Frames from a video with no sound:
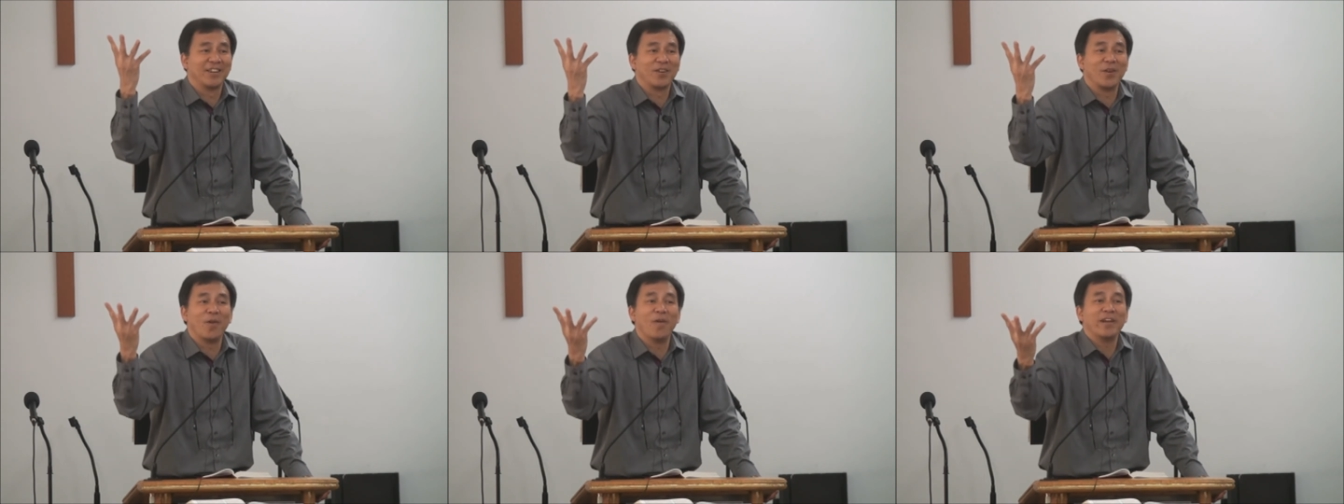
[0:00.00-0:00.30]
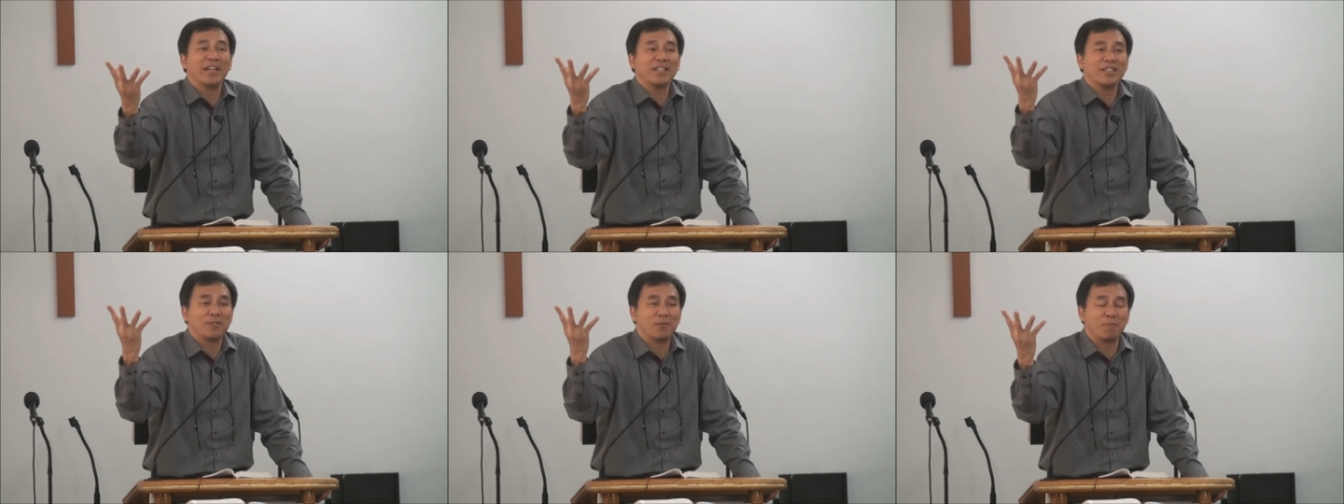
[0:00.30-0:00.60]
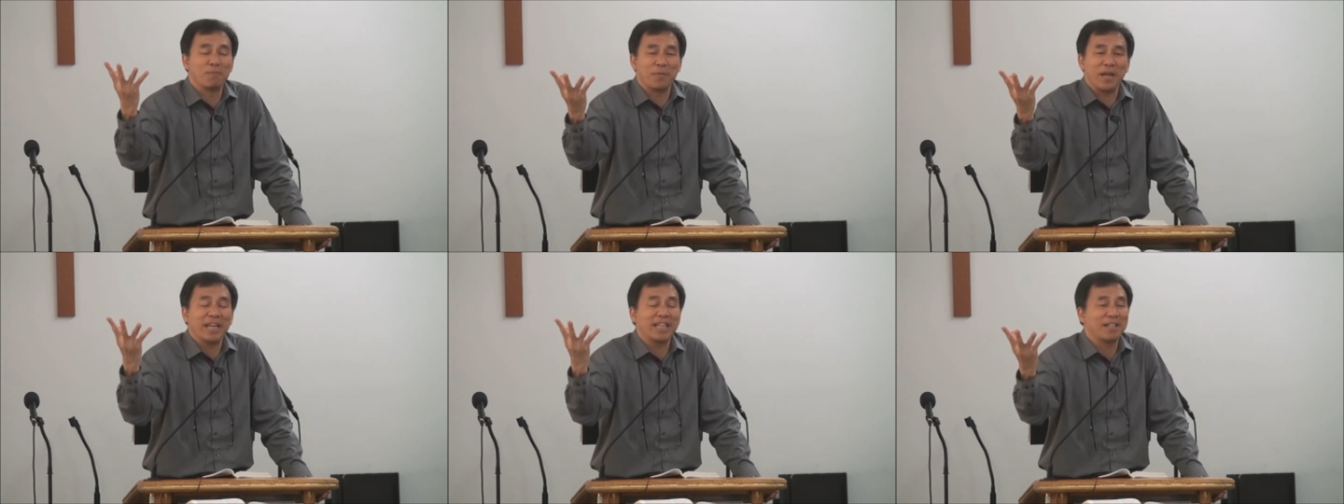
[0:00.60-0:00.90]
going to
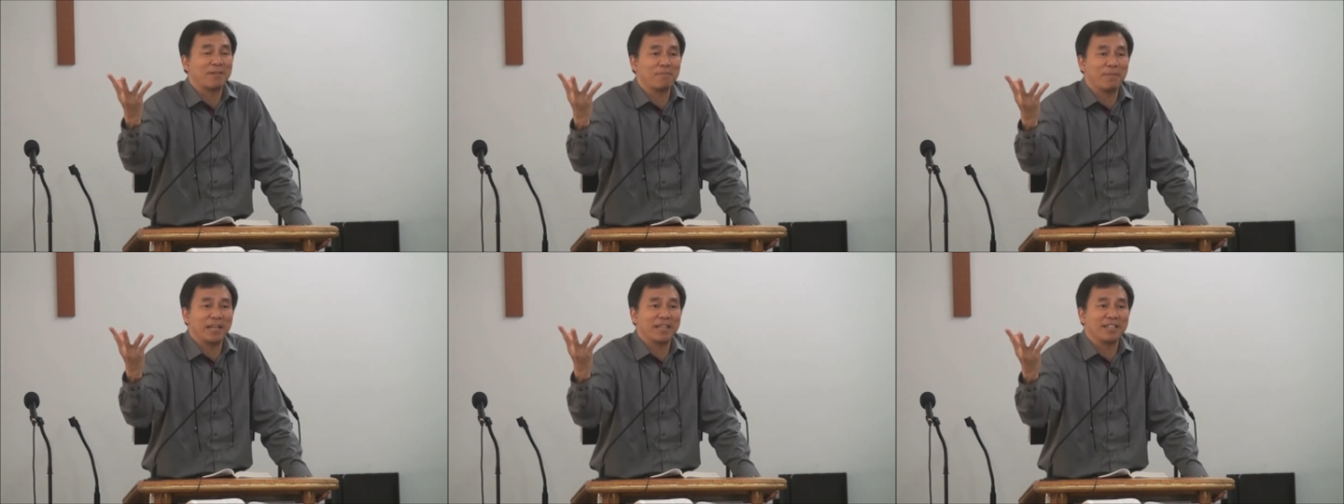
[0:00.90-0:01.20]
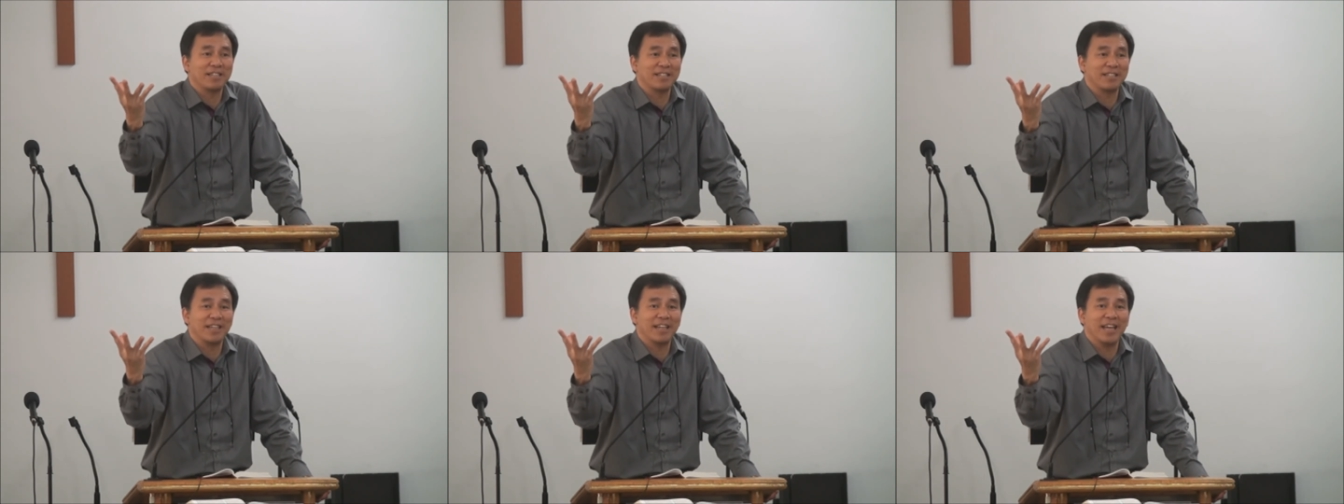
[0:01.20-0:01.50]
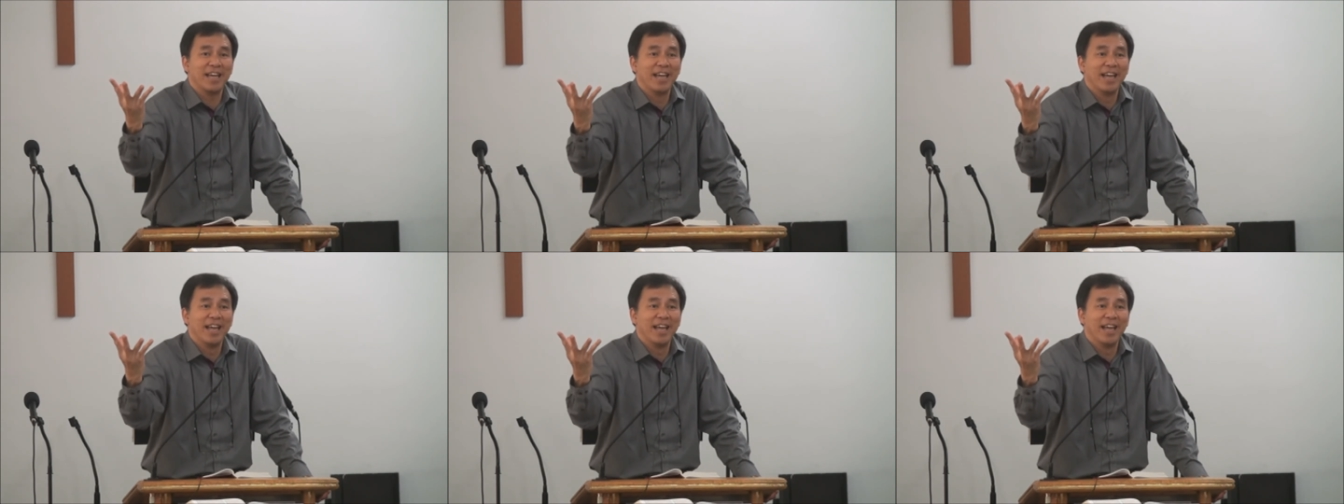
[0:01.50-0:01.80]
pay the
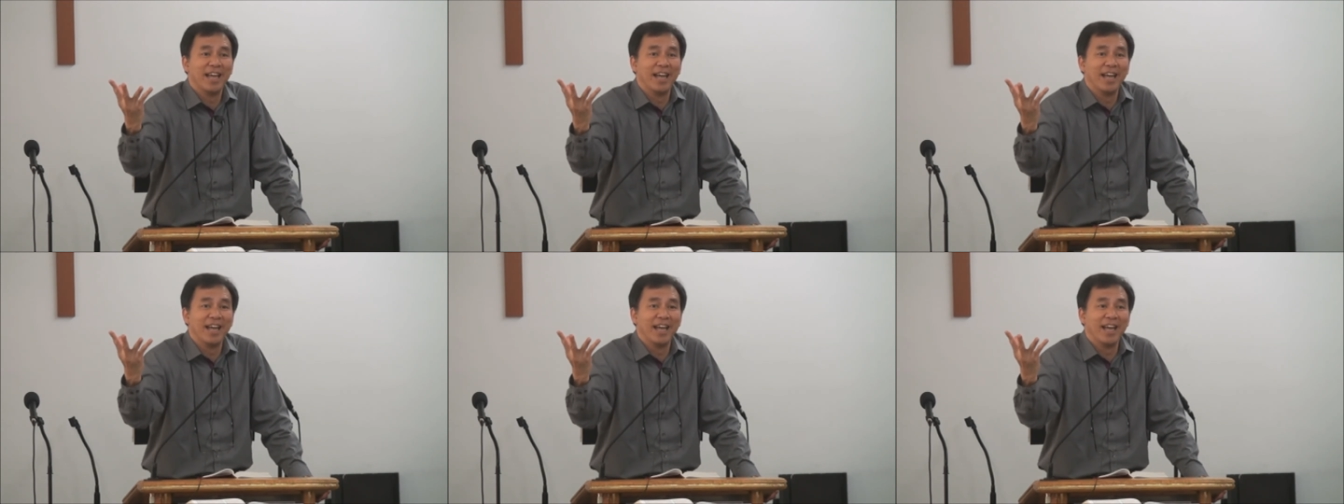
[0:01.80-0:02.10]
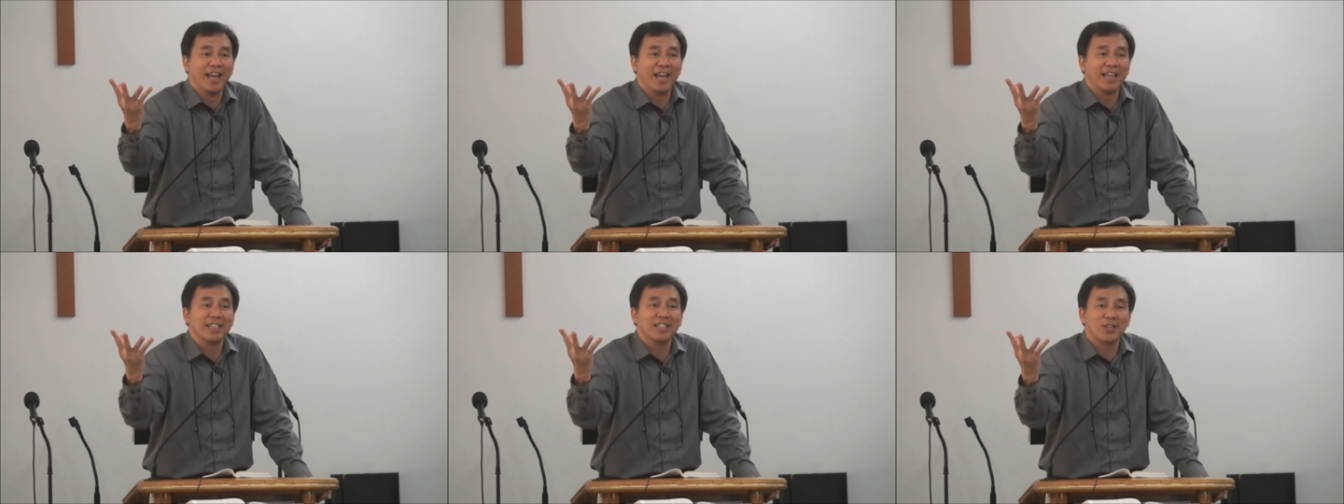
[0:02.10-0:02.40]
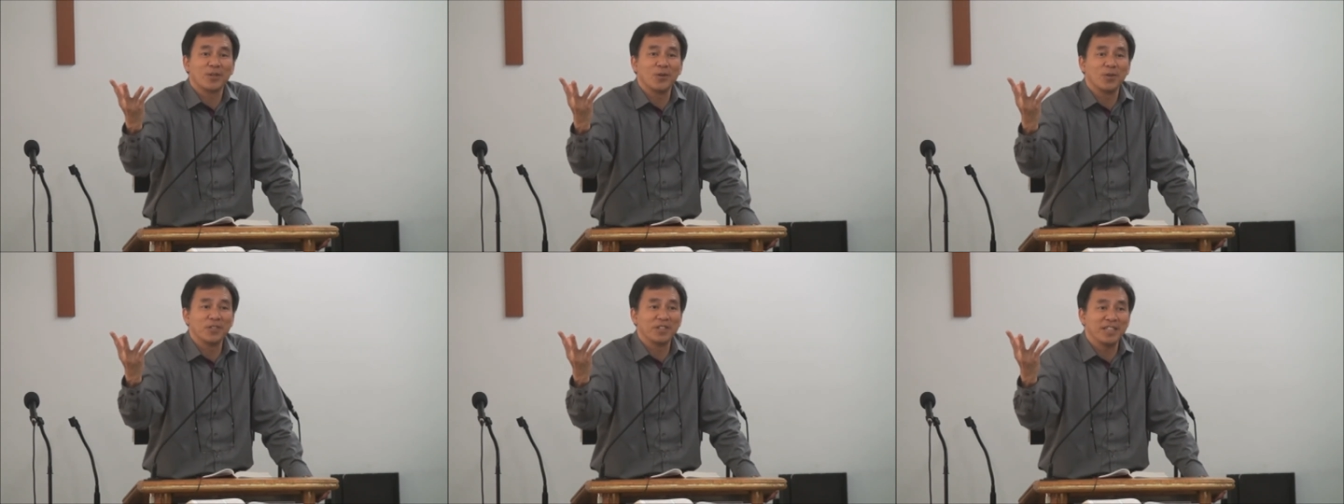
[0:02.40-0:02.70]
penalty, and
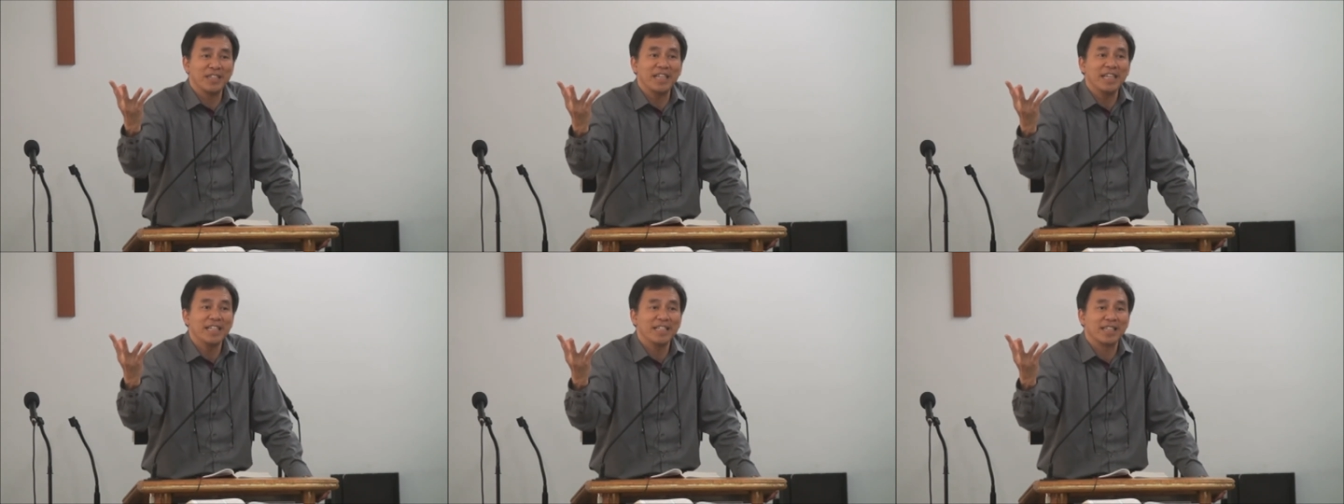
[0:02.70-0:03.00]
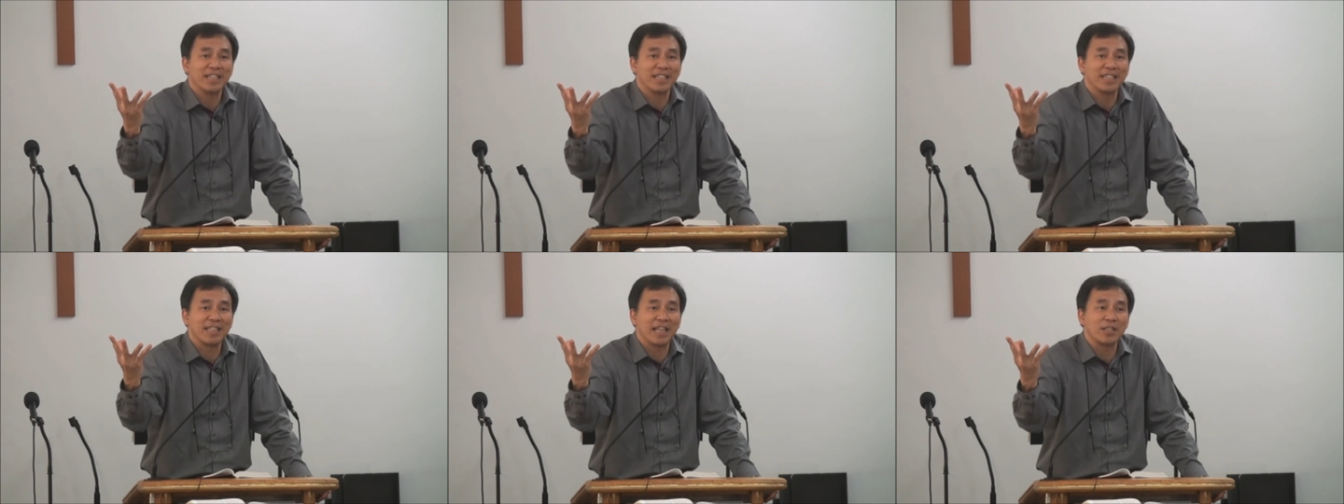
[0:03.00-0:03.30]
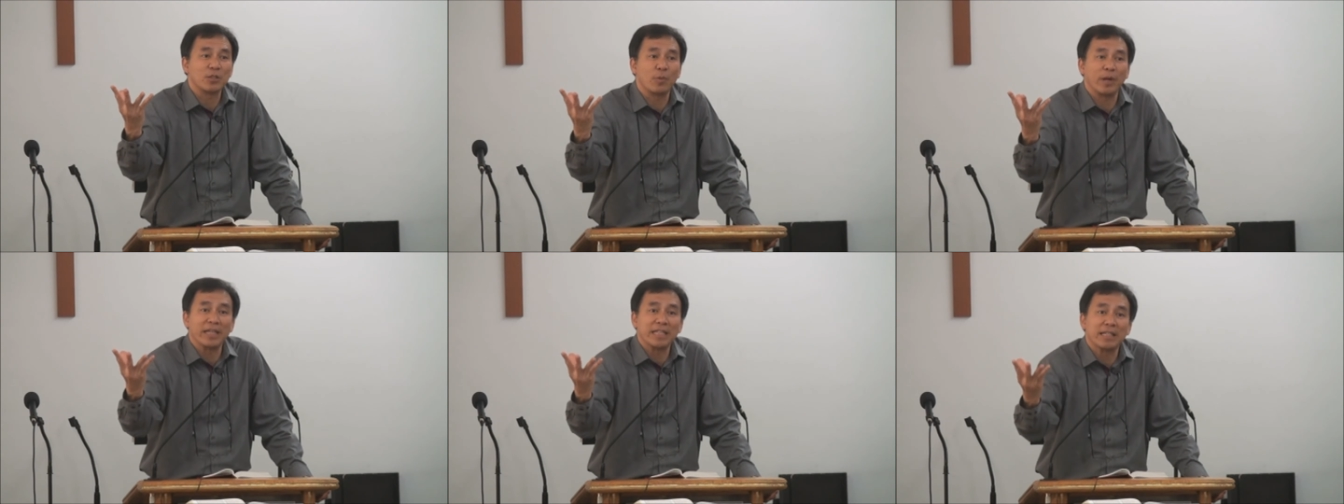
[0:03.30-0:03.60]
it's called Jesus.
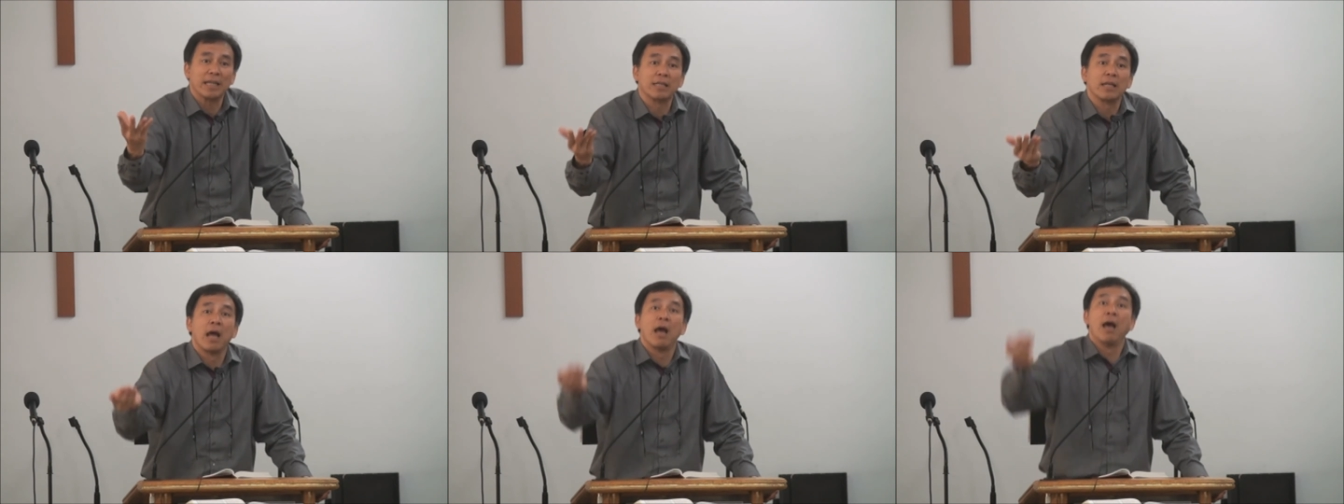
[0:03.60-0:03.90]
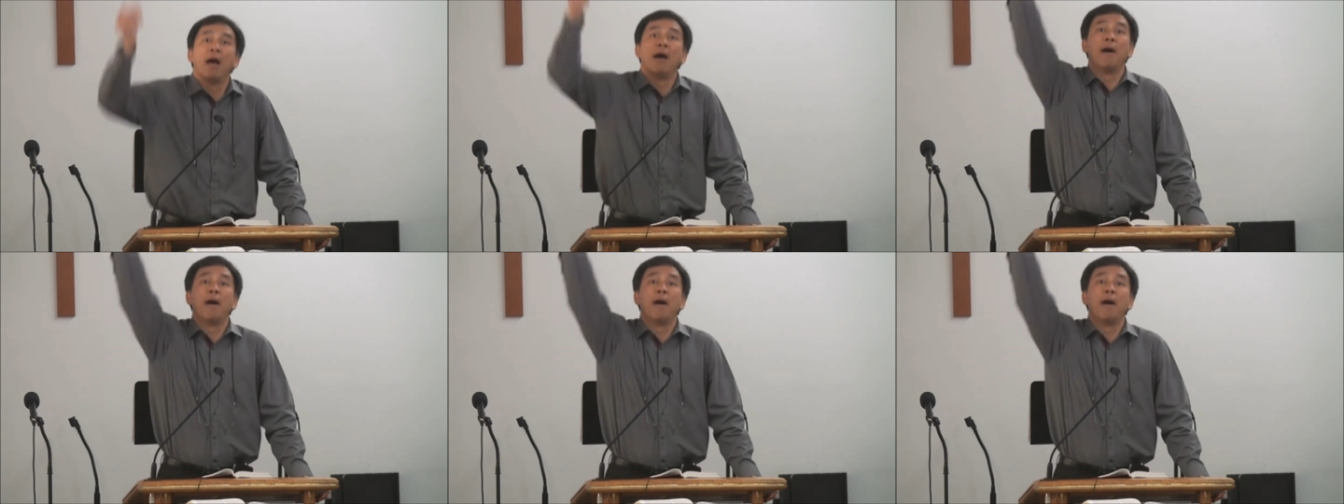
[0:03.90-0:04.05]
That's why he says,